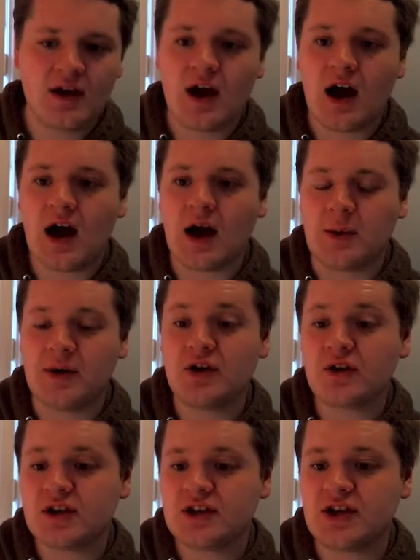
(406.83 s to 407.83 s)
In
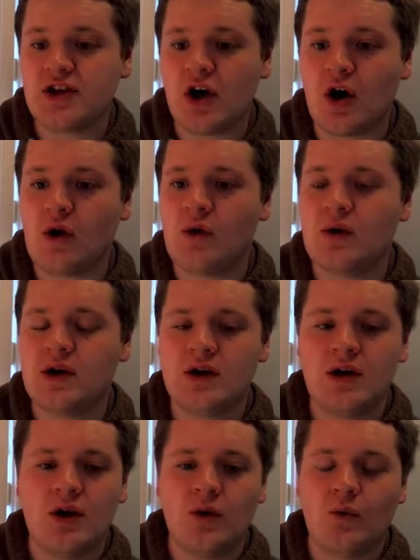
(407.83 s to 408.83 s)
order to know
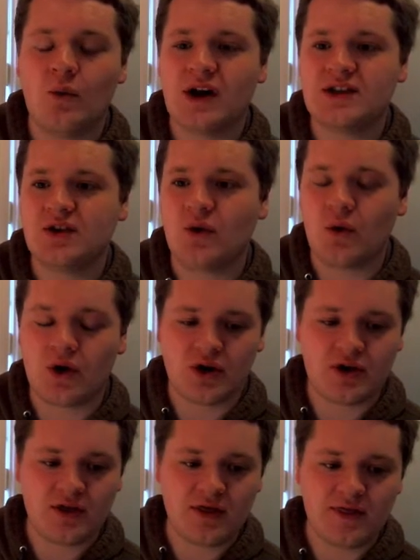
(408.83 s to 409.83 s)
what
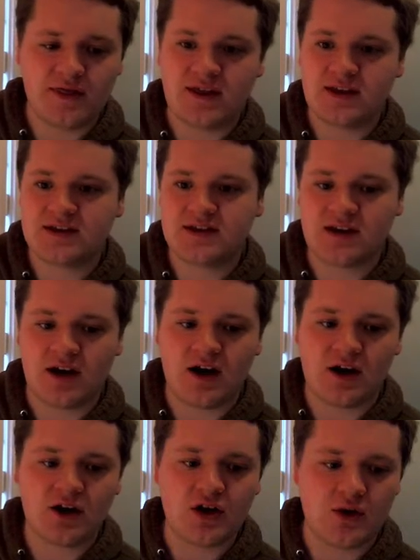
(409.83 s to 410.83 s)
order this
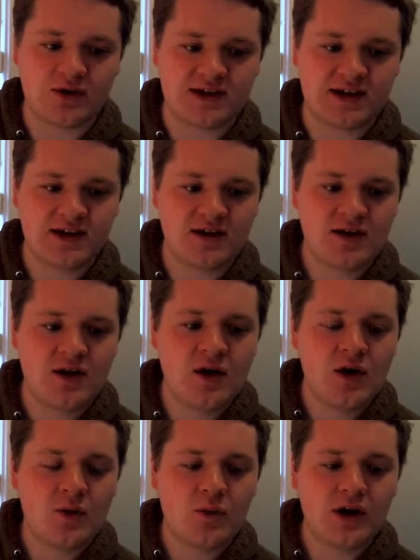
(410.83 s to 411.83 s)
song goes in,
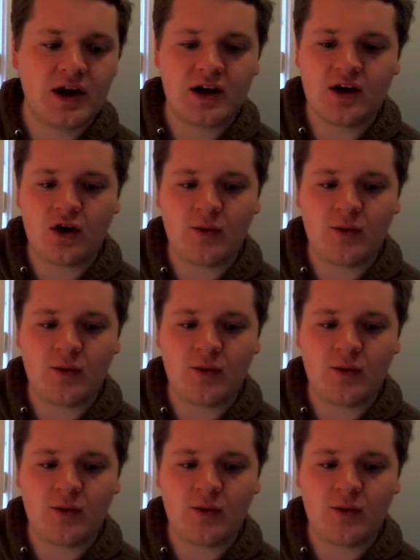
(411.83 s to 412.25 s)
we're going to go